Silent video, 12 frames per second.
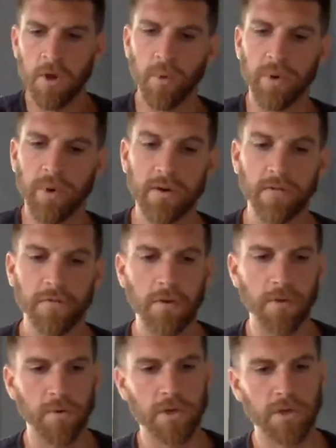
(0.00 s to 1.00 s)
without
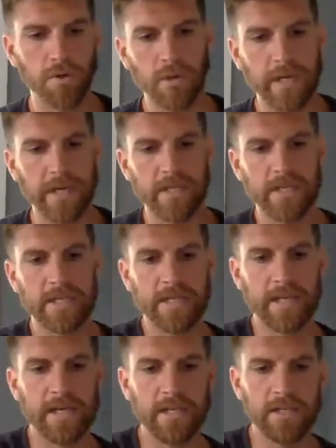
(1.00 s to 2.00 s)
further ado, let's
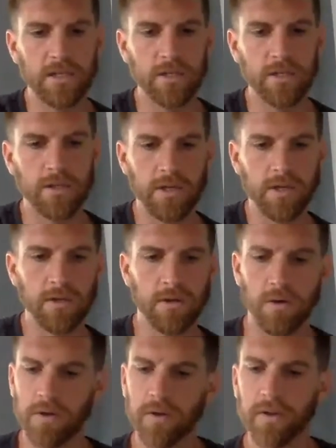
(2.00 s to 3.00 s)
get started
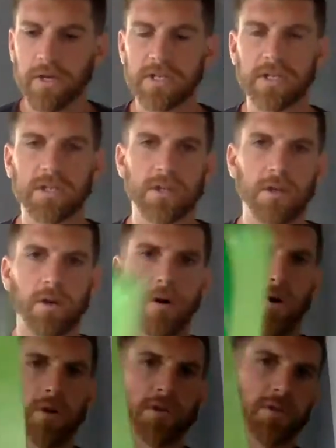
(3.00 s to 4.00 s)
on this
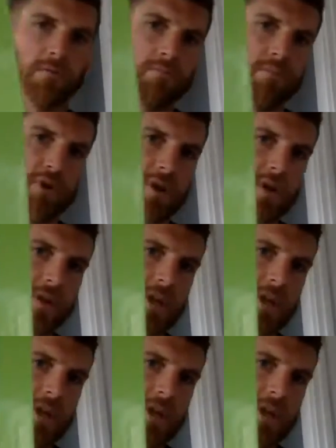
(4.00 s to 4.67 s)
awesome book,